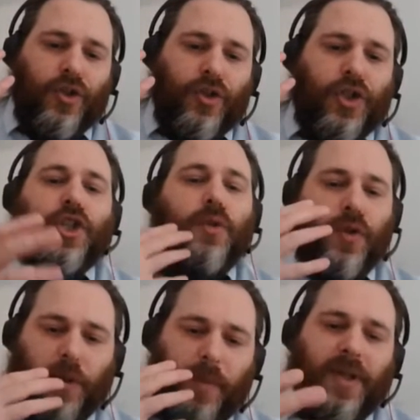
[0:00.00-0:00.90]
to do
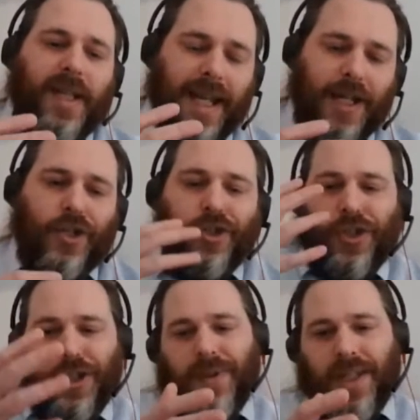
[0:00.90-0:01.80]
the communication, to
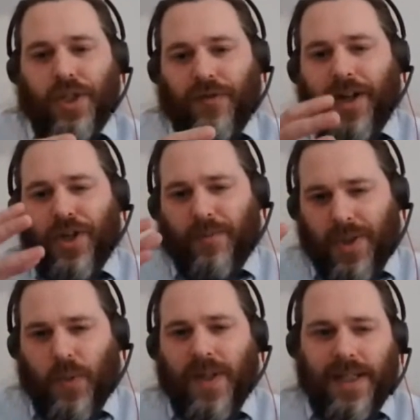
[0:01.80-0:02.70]
do the interaction
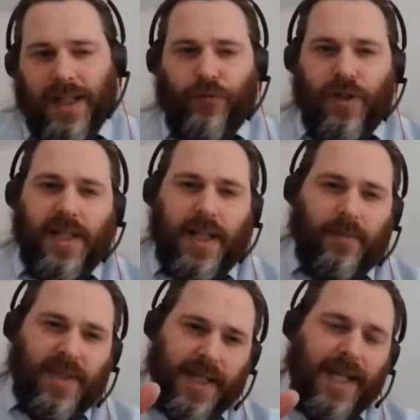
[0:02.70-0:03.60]
between delivery
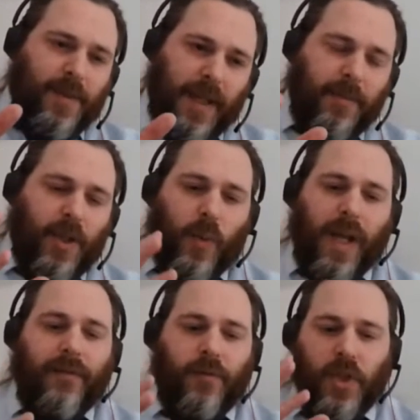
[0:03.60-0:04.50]
teams takes people
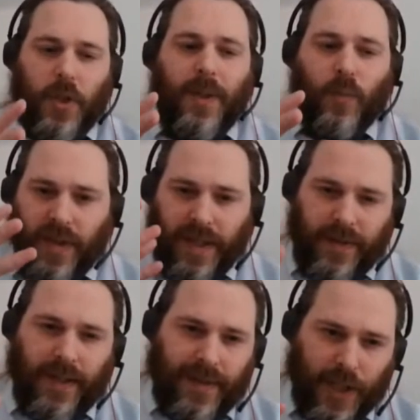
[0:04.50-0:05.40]
away from doing what they
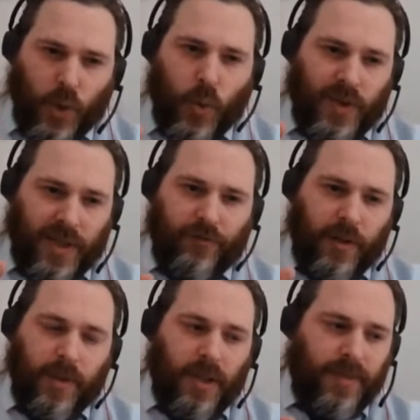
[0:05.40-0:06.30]
think their core
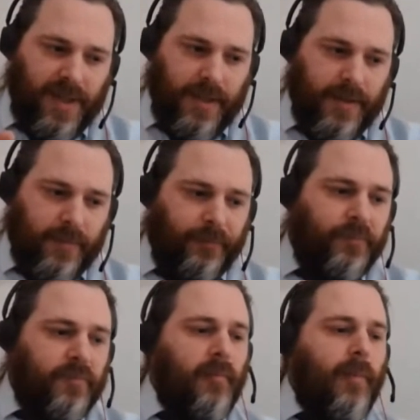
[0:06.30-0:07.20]
delivery purpose is,
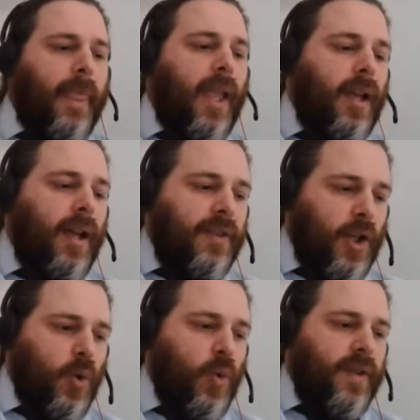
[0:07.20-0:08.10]
and the
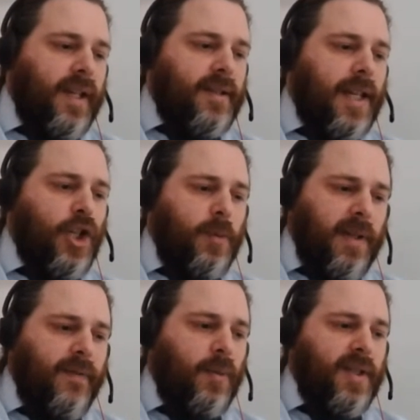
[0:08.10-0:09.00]
core things they should be
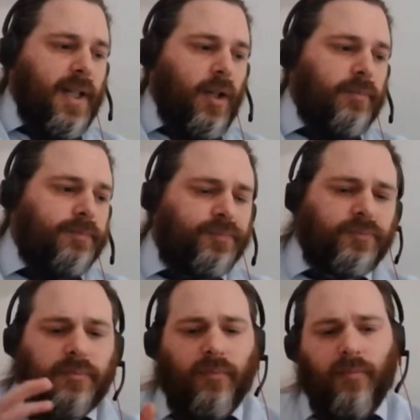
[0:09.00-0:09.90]
focusing
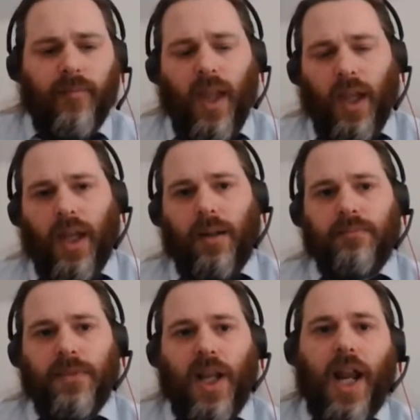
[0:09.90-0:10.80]

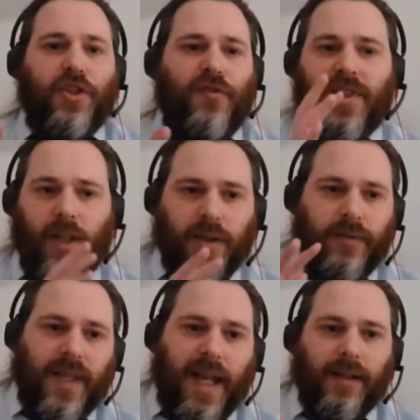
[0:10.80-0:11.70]
on. As a result
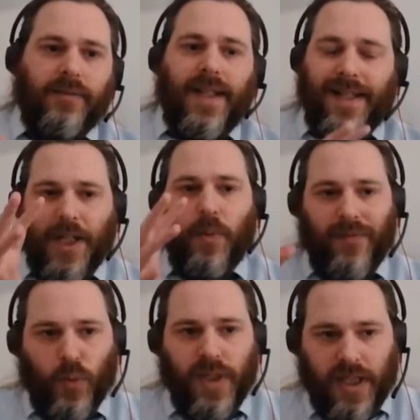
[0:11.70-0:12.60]
of that, they tend to
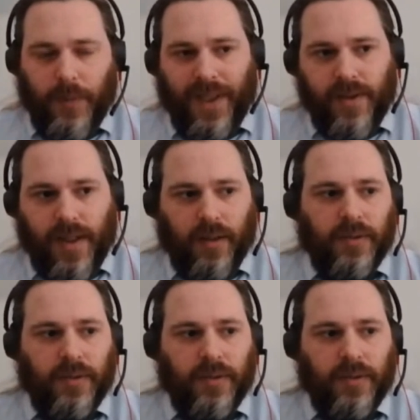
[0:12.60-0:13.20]
avoid doing so.